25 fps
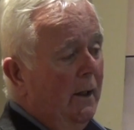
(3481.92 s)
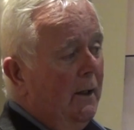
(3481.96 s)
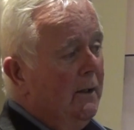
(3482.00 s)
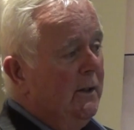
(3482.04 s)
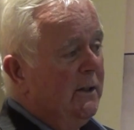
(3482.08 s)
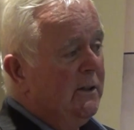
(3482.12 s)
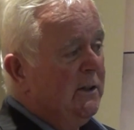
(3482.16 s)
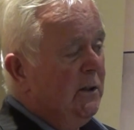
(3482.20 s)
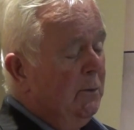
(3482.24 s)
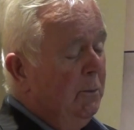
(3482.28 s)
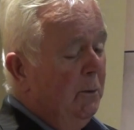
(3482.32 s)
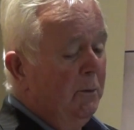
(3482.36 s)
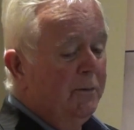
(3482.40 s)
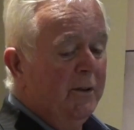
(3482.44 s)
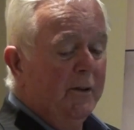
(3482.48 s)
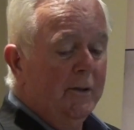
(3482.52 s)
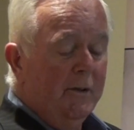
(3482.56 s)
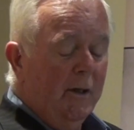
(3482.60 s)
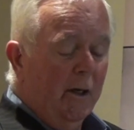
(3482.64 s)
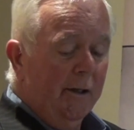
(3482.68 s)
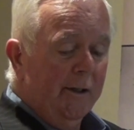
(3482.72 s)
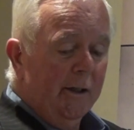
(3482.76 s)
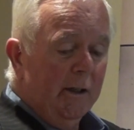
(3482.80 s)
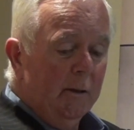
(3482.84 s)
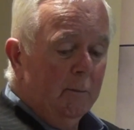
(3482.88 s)
in the suburb of
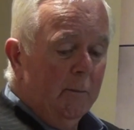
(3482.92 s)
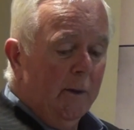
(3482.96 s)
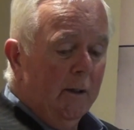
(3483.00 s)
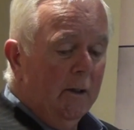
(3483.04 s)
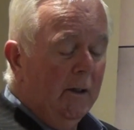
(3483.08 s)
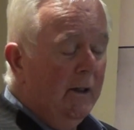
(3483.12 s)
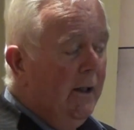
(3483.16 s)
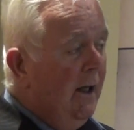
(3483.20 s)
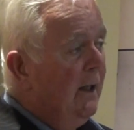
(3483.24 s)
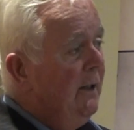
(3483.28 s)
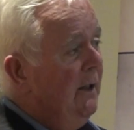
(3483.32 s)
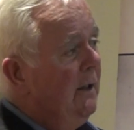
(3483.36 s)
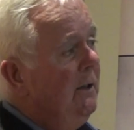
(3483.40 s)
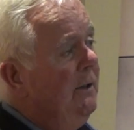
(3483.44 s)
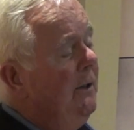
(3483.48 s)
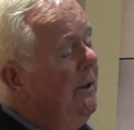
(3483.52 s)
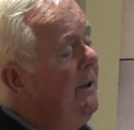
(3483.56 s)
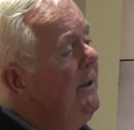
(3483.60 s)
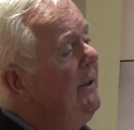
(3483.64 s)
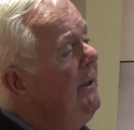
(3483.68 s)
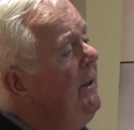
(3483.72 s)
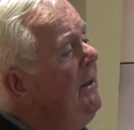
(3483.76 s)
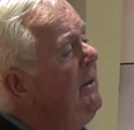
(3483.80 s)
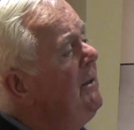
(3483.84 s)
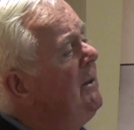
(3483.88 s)
Nottingham in the
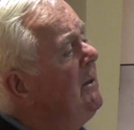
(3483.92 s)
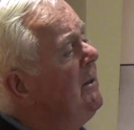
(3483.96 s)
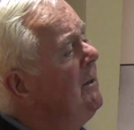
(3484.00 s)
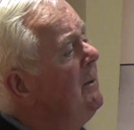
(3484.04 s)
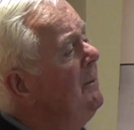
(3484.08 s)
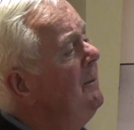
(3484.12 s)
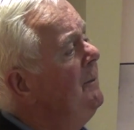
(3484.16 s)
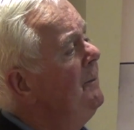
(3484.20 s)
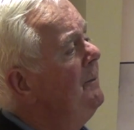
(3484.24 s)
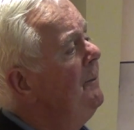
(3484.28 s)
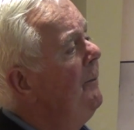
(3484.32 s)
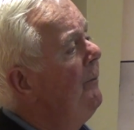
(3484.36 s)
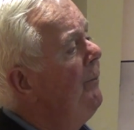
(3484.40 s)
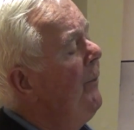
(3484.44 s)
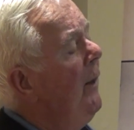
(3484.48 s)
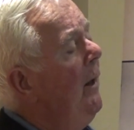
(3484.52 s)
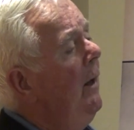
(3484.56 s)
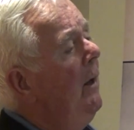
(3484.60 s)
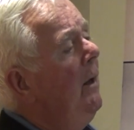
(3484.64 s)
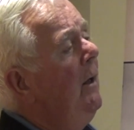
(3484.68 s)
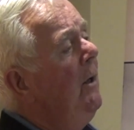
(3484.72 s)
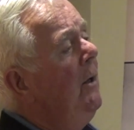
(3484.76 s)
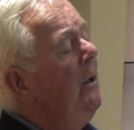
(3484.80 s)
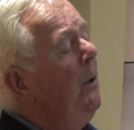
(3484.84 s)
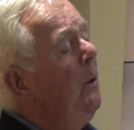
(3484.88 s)
1890s,
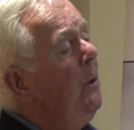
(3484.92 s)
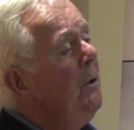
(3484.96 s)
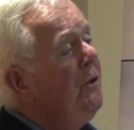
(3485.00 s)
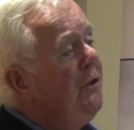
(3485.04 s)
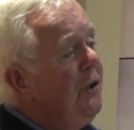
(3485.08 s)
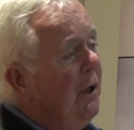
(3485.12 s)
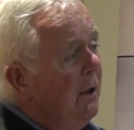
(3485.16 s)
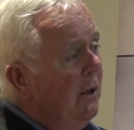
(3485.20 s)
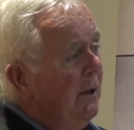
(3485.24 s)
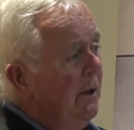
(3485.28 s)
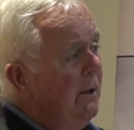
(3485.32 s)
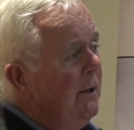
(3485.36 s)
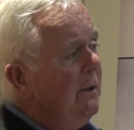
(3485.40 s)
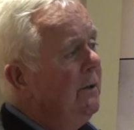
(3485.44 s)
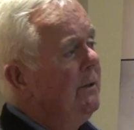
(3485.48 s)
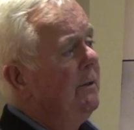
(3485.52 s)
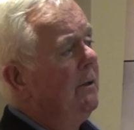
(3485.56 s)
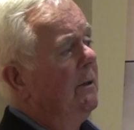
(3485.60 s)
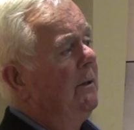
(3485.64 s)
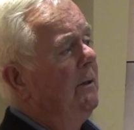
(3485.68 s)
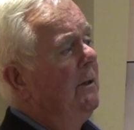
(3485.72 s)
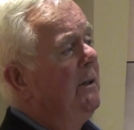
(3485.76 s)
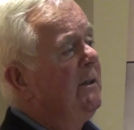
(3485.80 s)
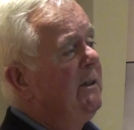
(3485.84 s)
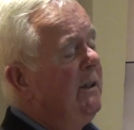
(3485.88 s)
who joined
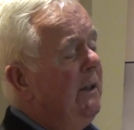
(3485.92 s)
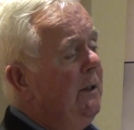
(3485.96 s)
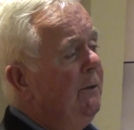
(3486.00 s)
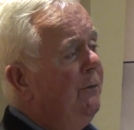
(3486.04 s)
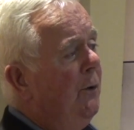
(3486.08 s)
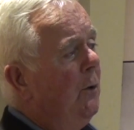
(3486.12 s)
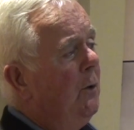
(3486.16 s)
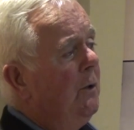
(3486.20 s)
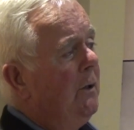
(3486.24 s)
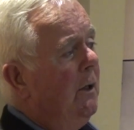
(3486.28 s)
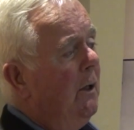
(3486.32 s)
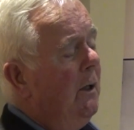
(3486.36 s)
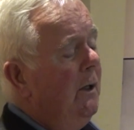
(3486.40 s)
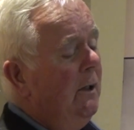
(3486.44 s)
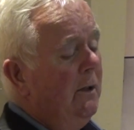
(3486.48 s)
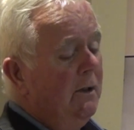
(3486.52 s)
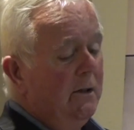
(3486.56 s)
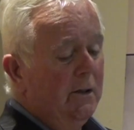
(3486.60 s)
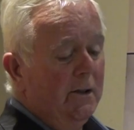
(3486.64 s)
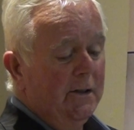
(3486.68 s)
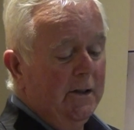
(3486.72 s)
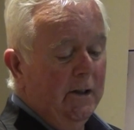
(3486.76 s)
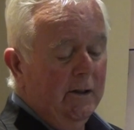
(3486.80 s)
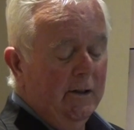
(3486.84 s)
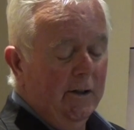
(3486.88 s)
the Seaforth
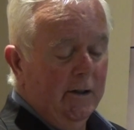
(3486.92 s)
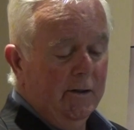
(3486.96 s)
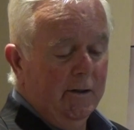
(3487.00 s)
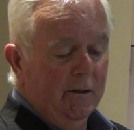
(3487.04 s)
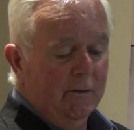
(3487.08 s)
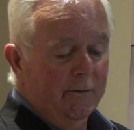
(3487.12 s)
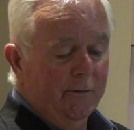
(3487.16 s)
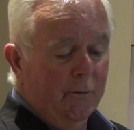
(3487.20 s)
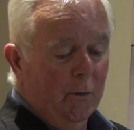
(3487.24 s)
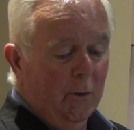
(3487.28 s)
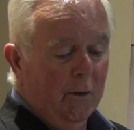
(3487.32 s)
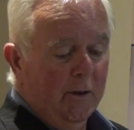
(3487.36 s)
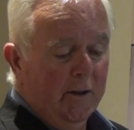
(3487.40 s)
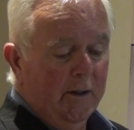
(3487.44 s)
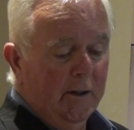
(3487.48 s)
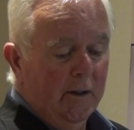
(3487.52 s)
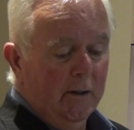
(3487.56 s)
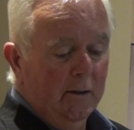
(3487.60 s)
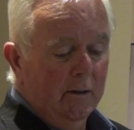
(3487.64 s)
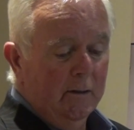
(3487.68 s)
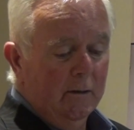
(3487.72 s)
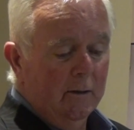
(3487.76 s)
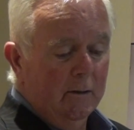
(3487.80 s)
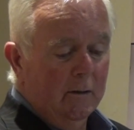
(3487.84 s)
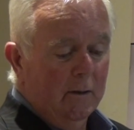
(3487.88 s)
Highlanders in
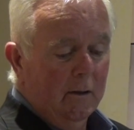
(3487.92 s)
1914,